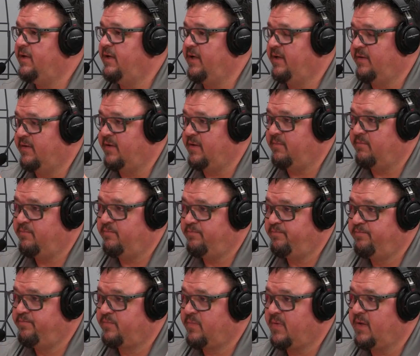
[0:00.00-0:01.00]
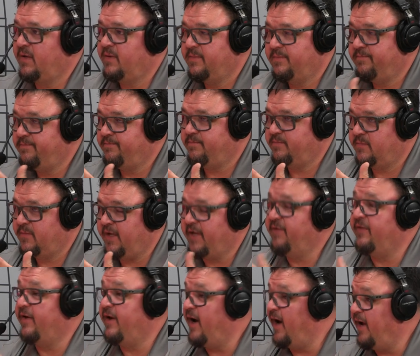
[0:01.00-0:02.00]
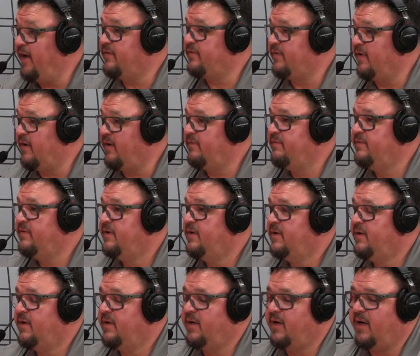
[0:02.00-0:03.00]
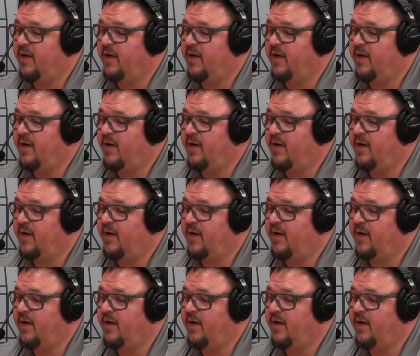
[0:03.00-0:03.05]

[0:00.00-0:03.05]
in the in the die itself. Okay.